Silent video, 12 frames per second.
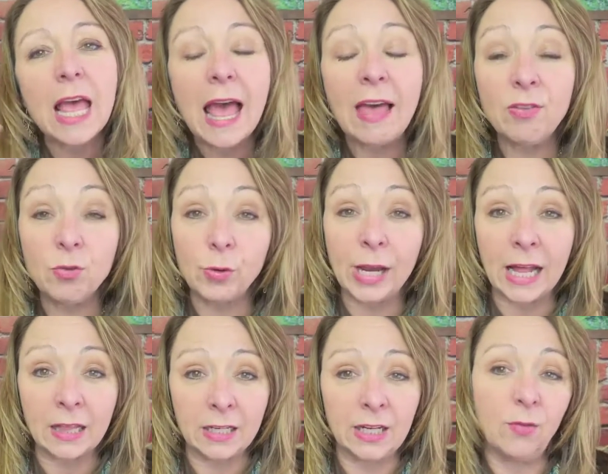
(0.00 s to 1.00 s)
and the
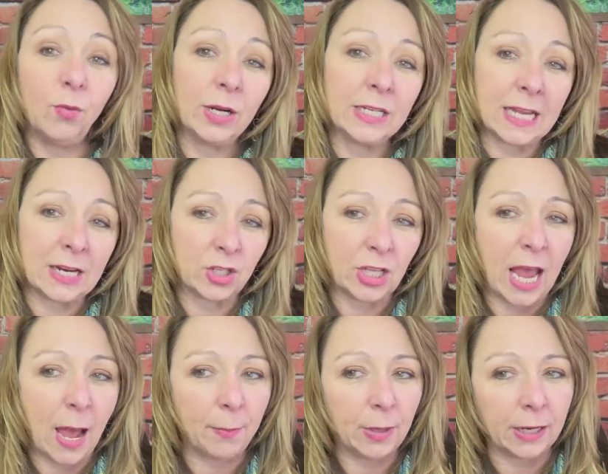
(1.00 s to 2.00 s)
reality of what is actually
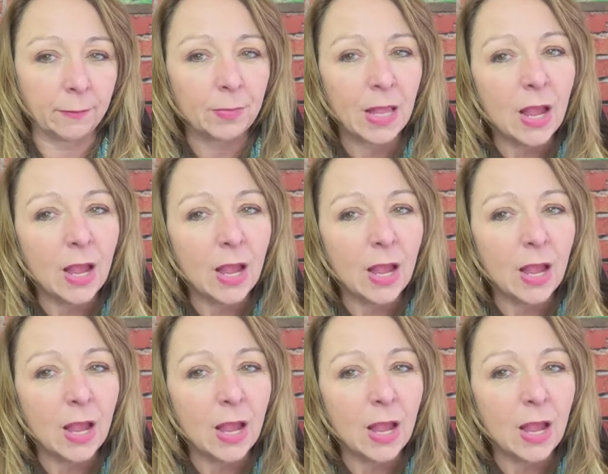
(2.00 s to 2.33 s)
happening.